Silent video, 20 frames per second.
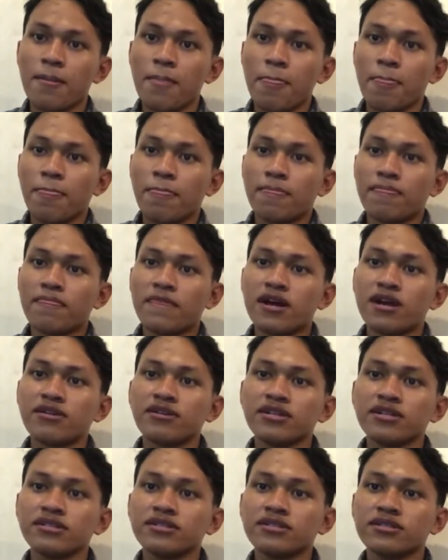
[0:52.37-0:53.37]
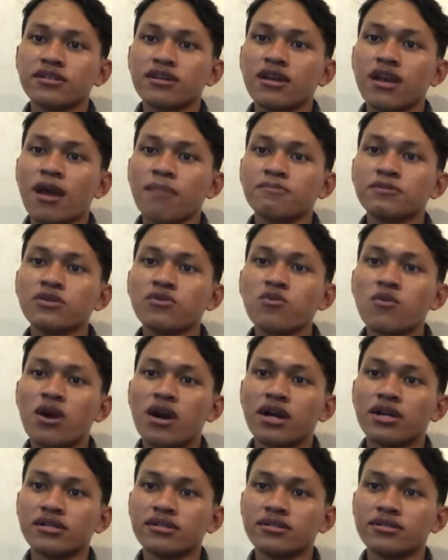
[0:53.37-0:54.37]
There is Chapter
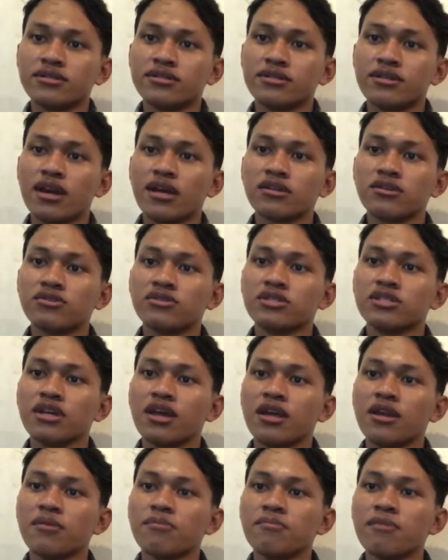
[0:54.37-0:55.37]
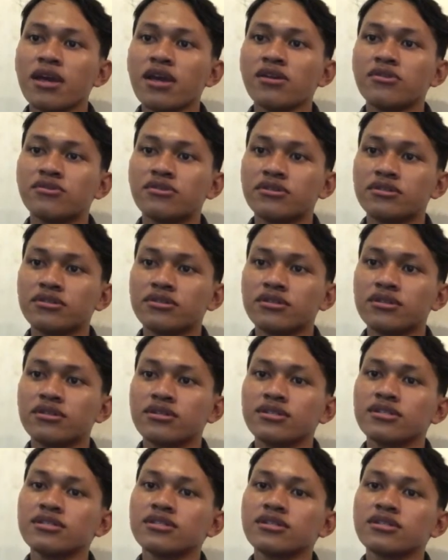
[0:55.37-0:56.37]
1 that contains background,
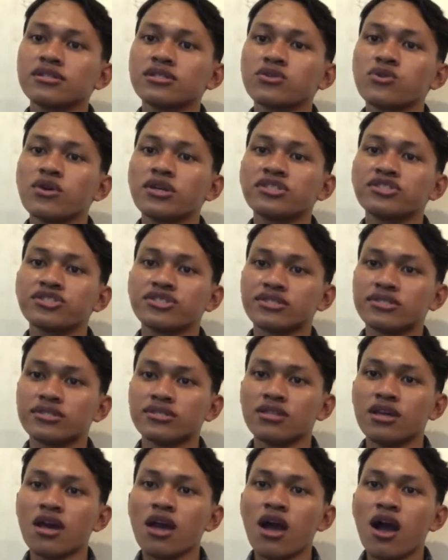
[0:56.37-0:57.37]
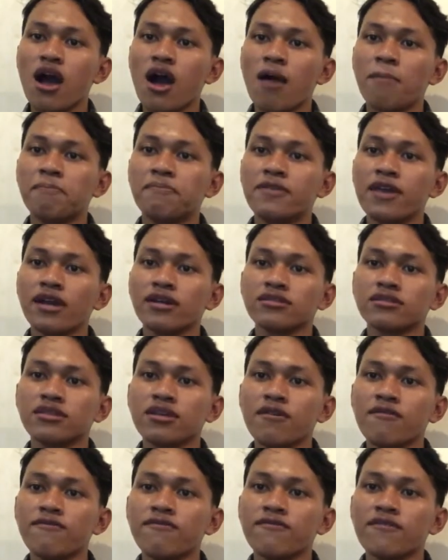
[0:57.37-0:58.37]
research question,
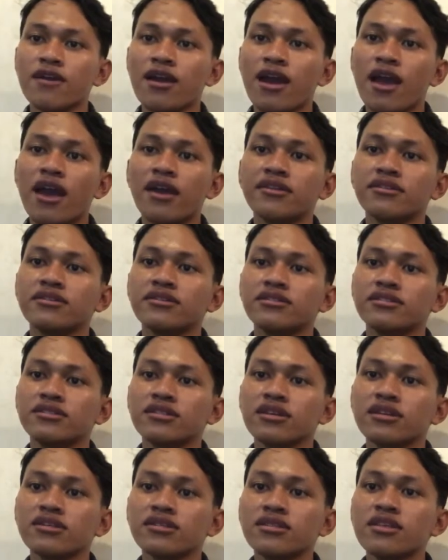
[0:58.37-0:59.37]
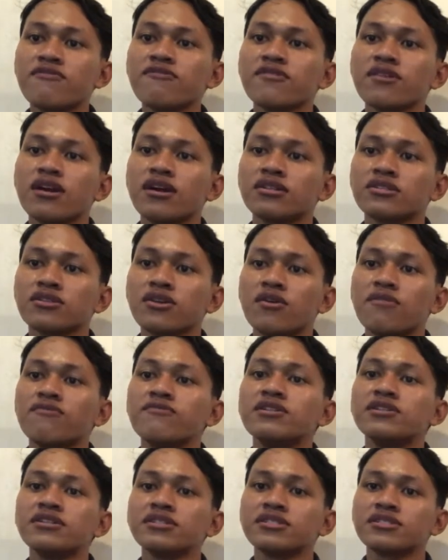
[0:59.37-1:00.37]
objective, and the significance of
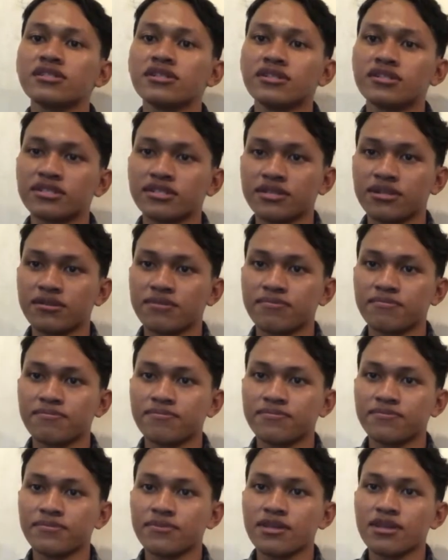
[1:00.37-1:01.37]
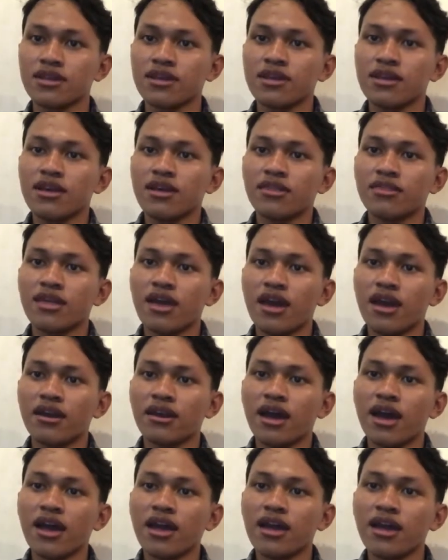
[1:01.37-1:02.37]
the research. Then
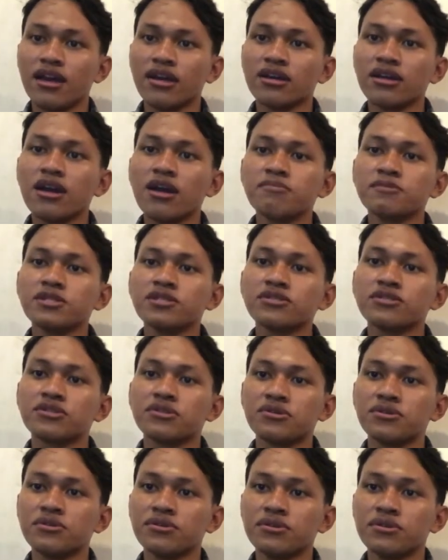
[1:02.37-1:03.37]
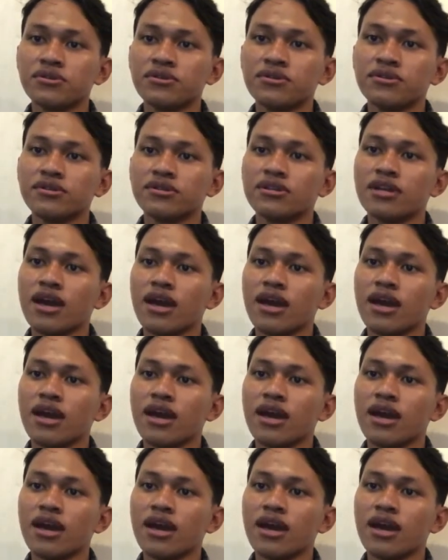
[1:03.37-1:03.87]
I had Chapter 2 that